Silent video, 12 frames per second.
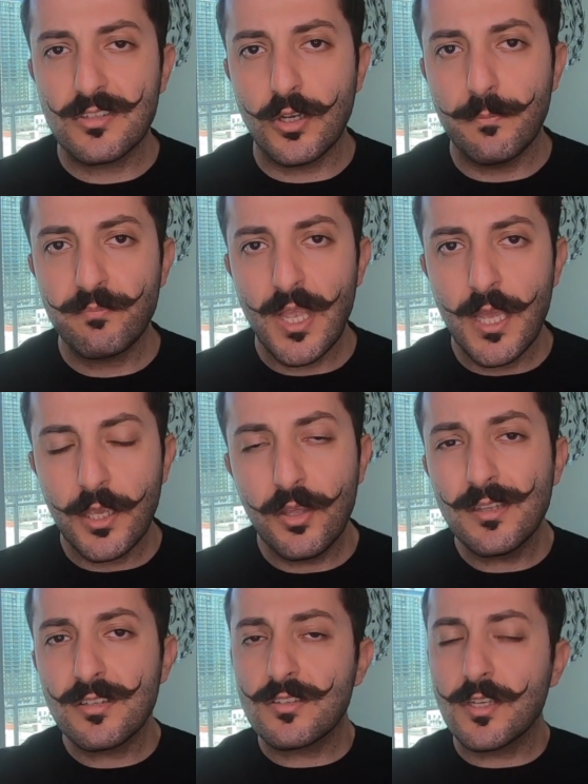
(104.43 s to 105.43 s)
So you
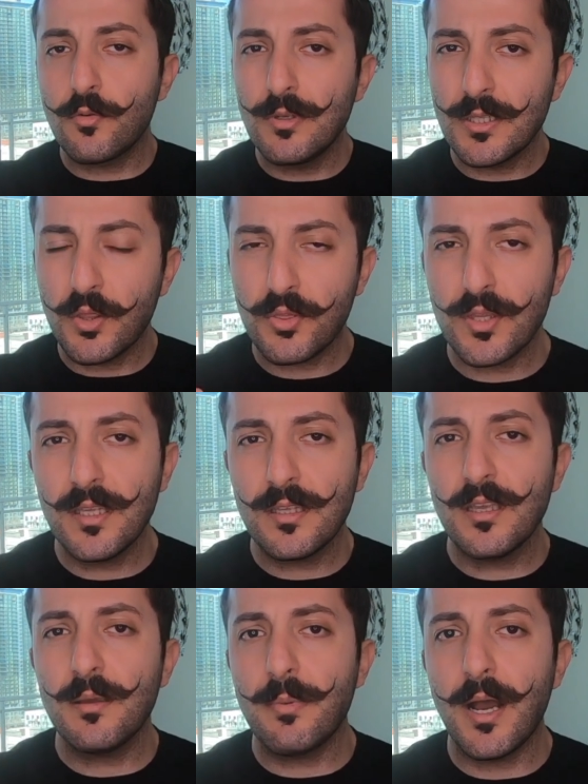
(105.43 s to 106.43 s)
need to start really
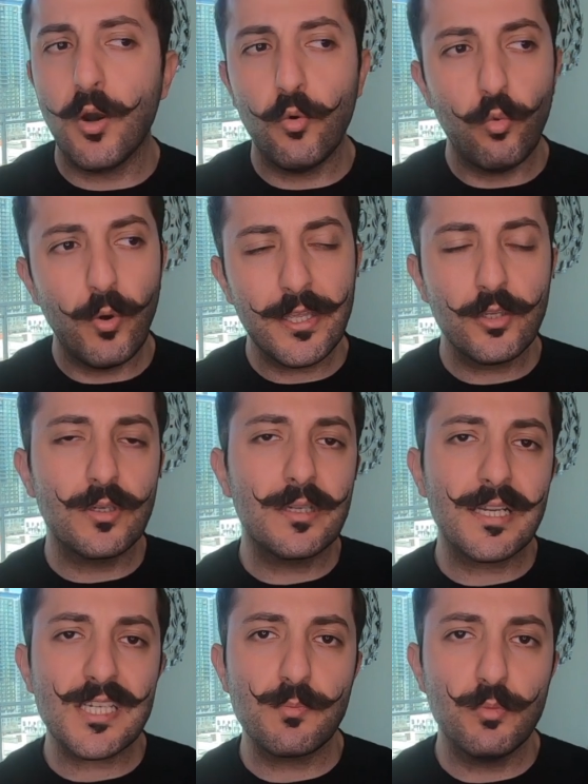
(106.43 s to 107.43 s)
thinking about what your
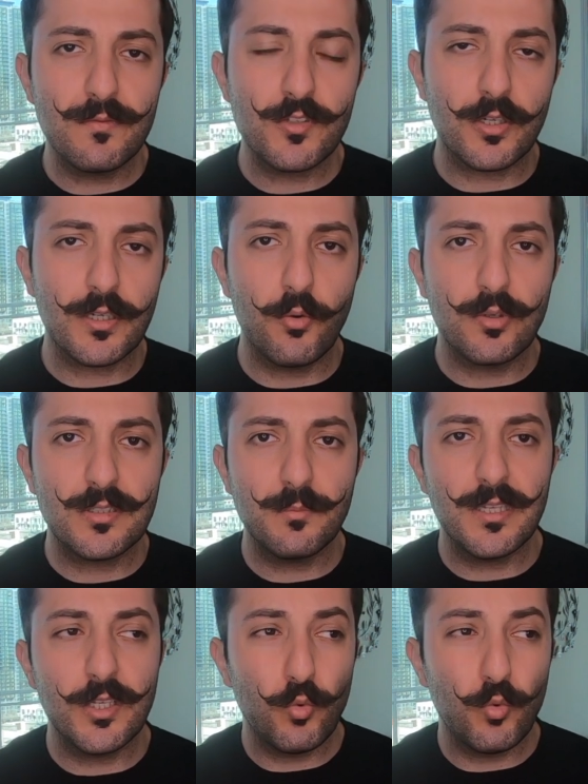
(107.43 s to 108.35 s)
next moves are going to be,